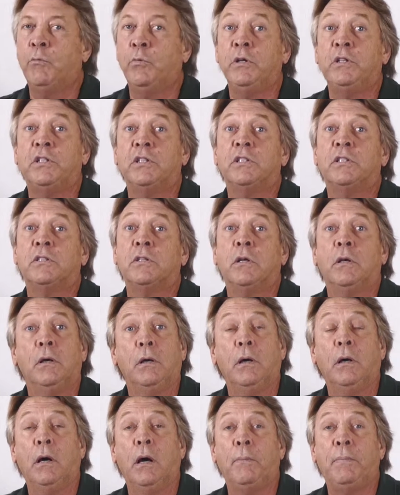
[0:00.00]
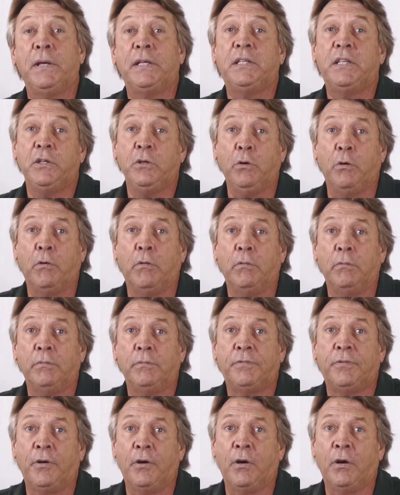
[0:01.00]
which is a big deal
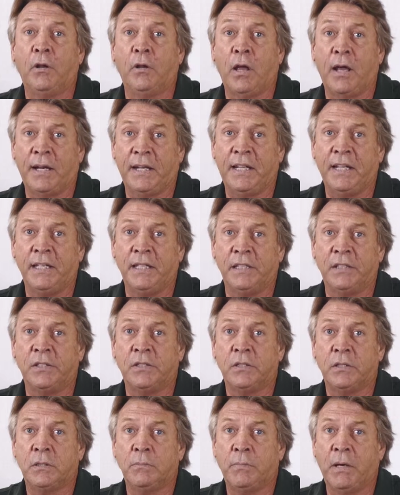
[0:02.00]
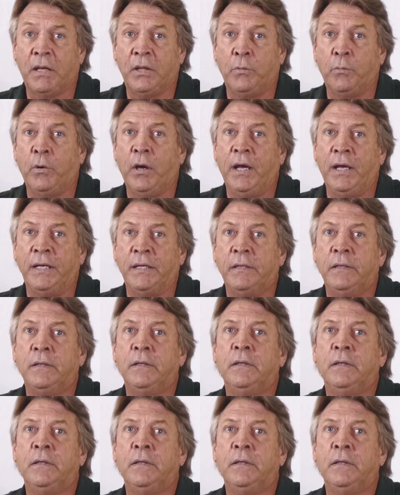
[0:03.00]
for a lot of kids, by the way.